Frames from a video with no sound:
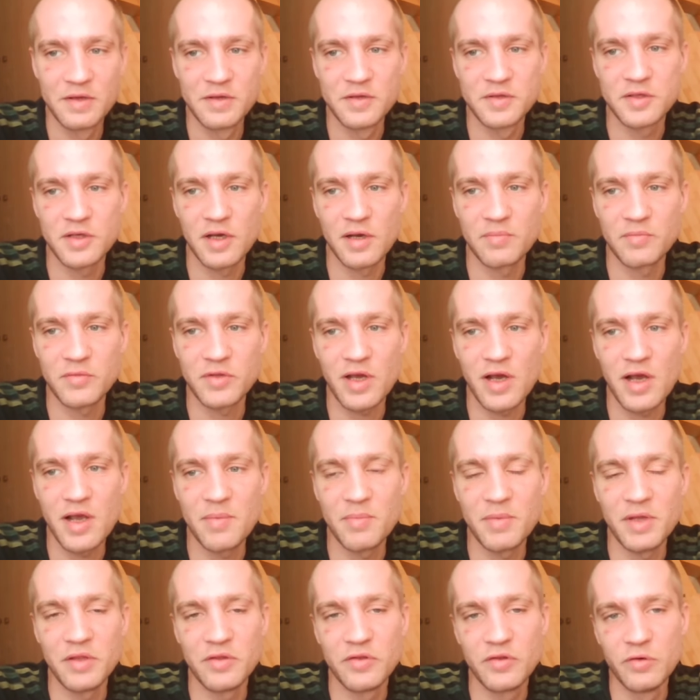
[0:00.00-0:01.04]

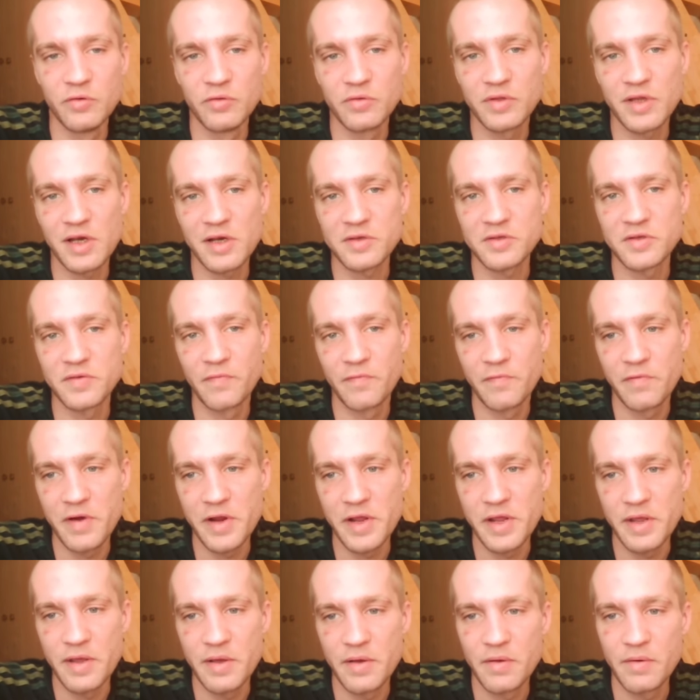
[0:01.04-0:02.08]
sometime in
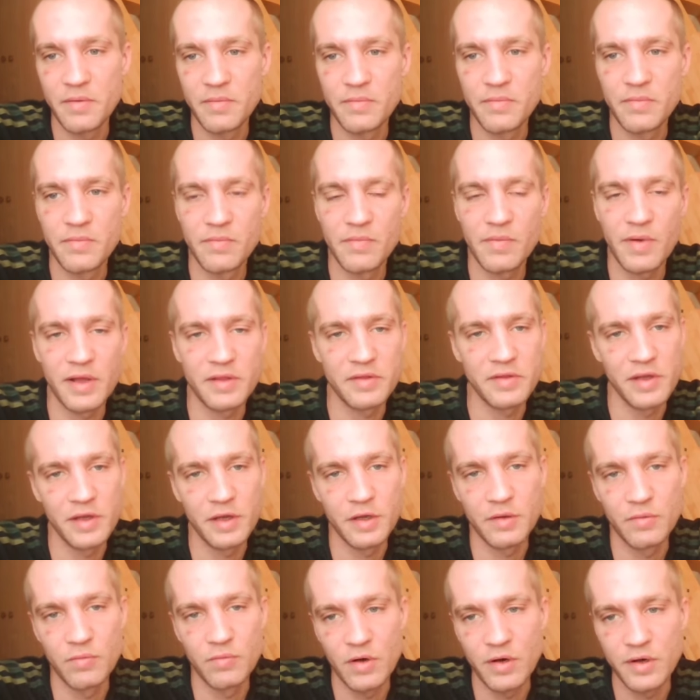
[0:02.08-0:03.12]
2003, I
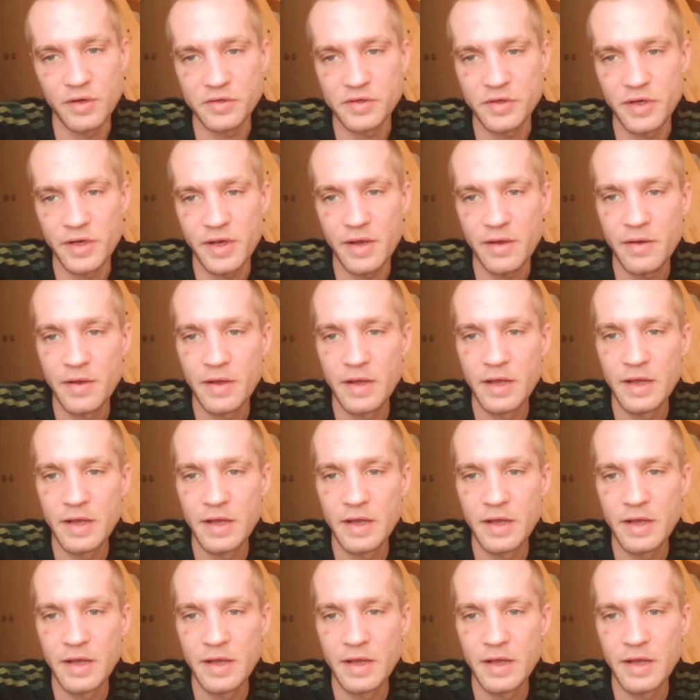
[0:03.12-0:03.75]
think it was, yeah.